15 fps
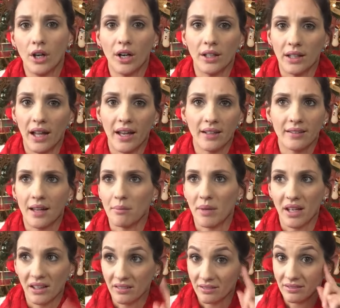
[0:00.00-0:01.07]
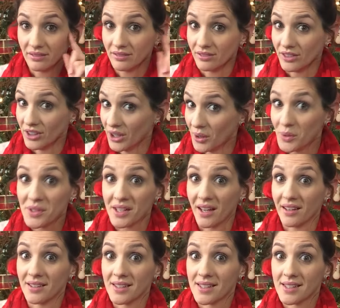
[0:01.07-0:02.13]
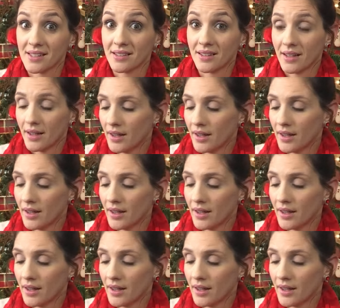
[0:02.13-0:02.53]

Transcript: online. That made no sense.